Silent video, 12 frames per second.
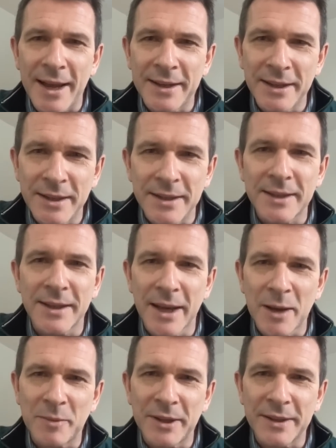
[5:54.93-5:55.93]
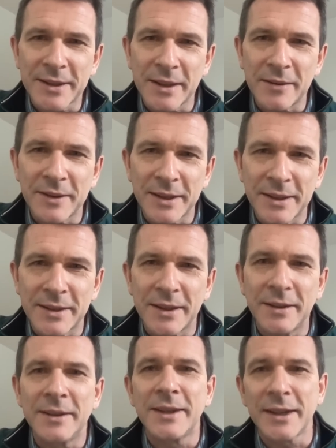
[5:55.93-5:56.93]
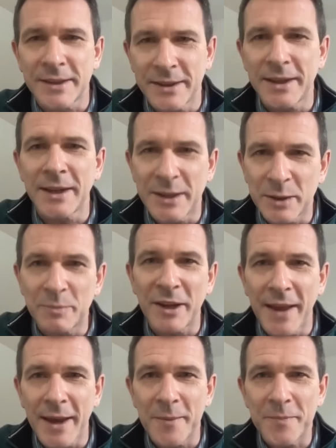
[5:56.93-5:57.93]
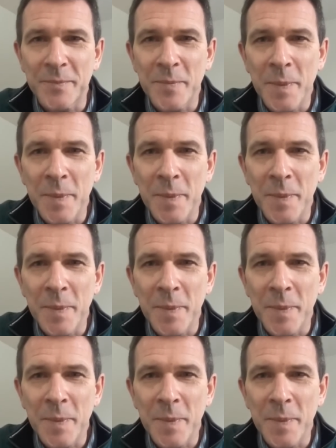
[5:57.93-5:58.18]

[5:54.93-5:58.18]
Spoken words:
and into the ambulance services that doesn't need to be there.